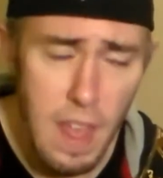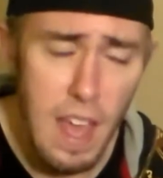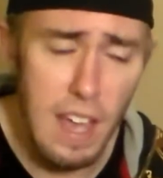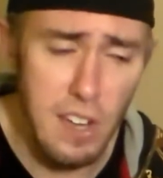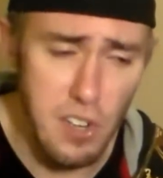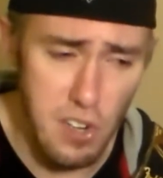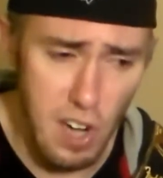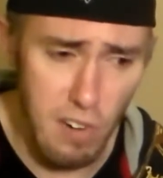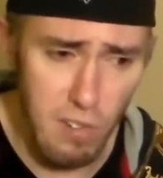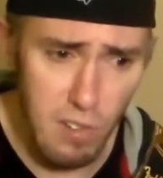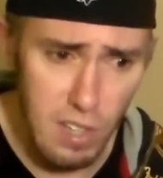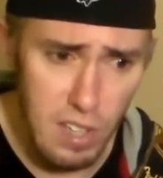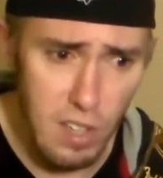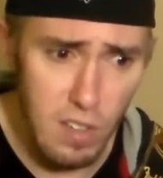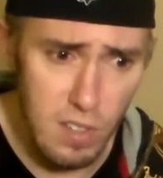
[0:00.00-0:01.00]
and
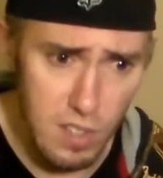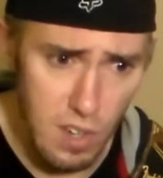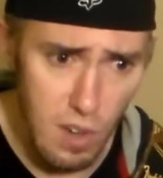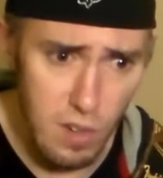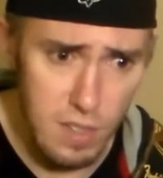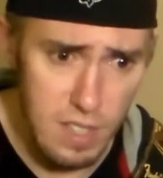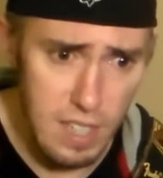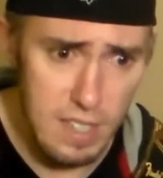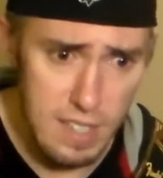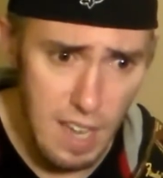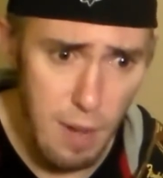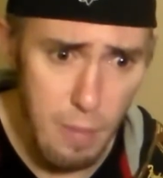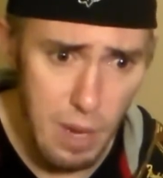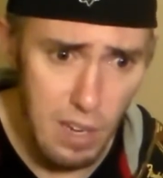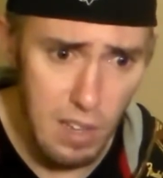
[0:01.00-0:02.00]
generally those notes that
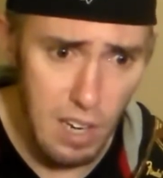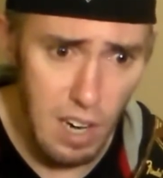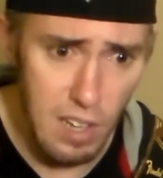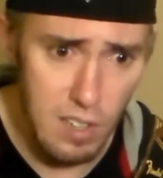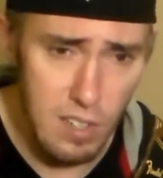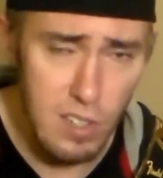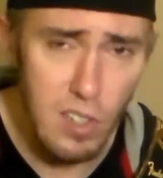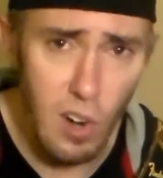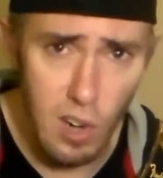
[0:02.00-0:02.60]
sound better than others